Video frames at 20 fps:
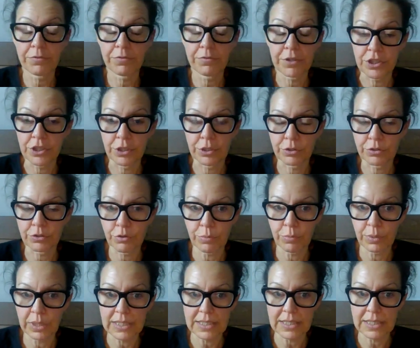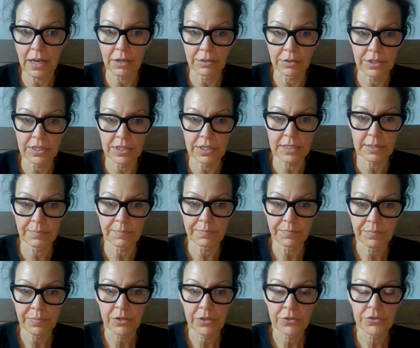professional grooming salons.
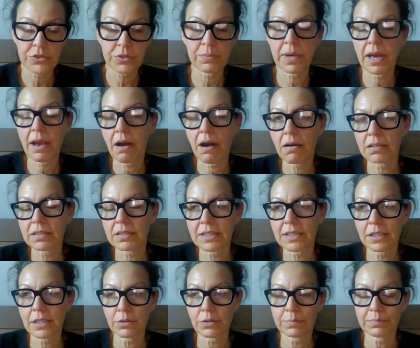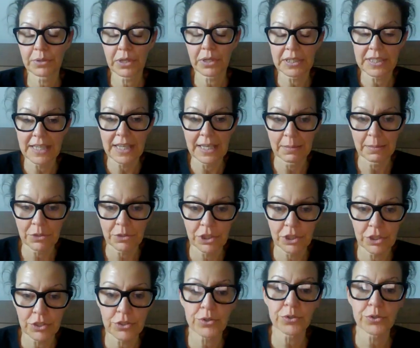So my auntie who bred him,
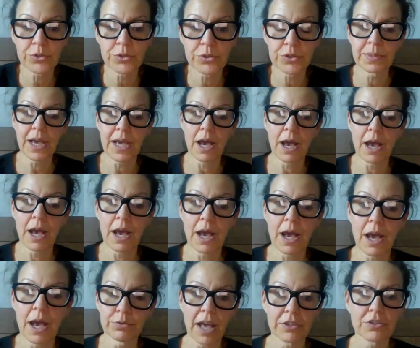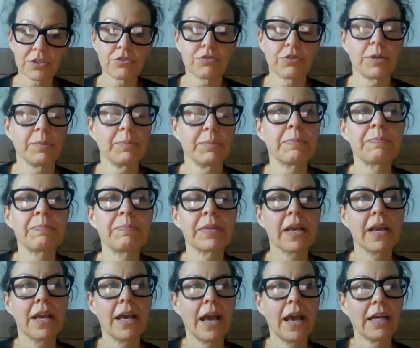she taught me how to hand strip.